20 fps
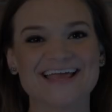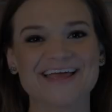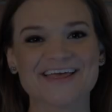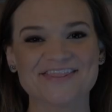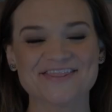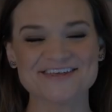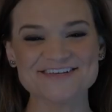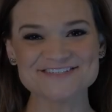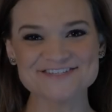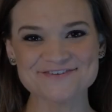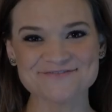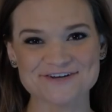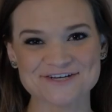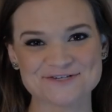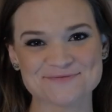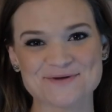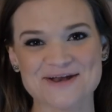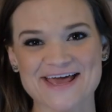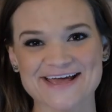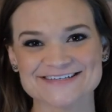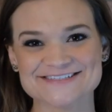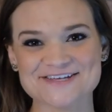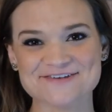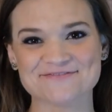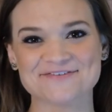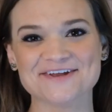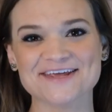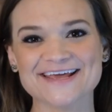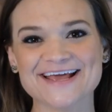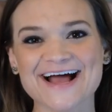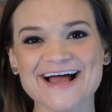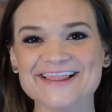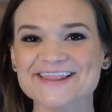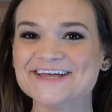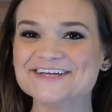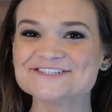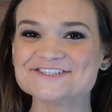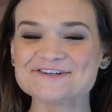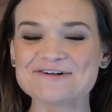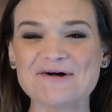This enrichment activity I
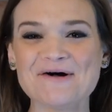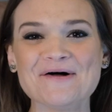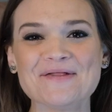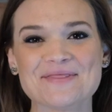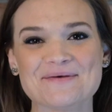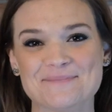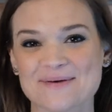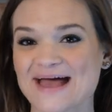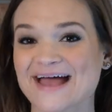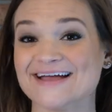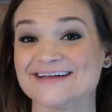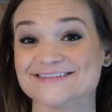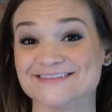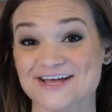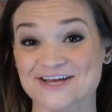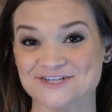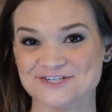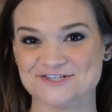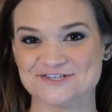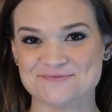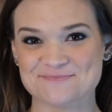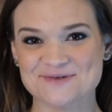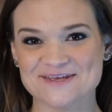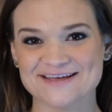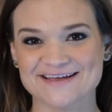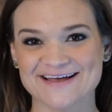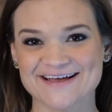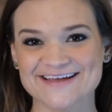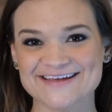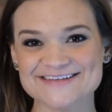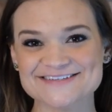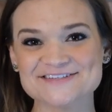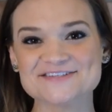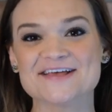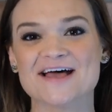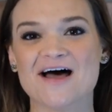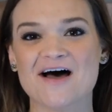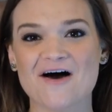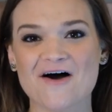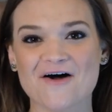like to call the bag lunch because
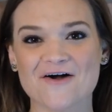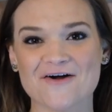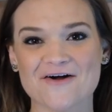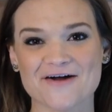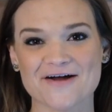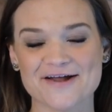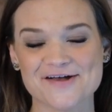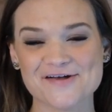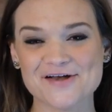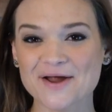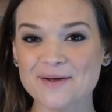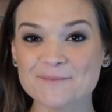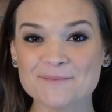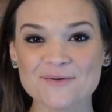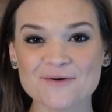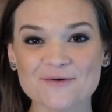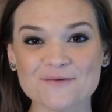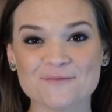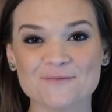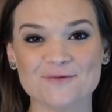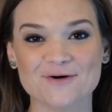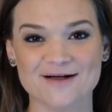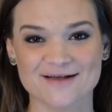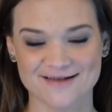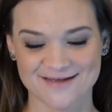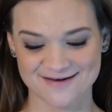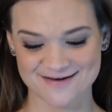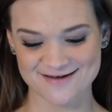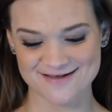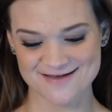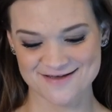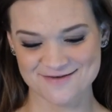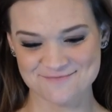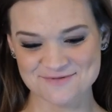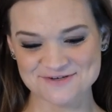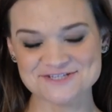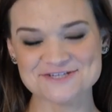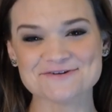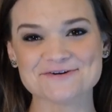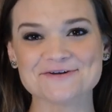our number one
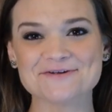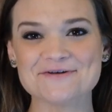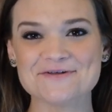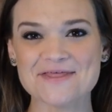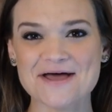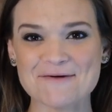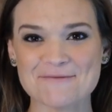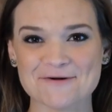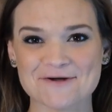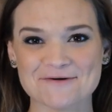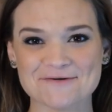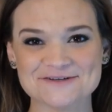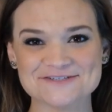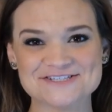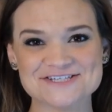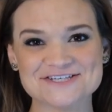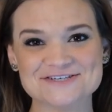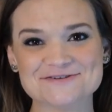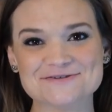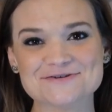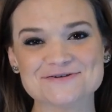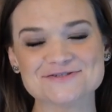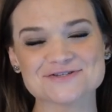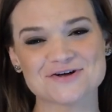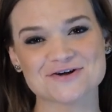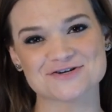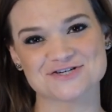material that we're going to use are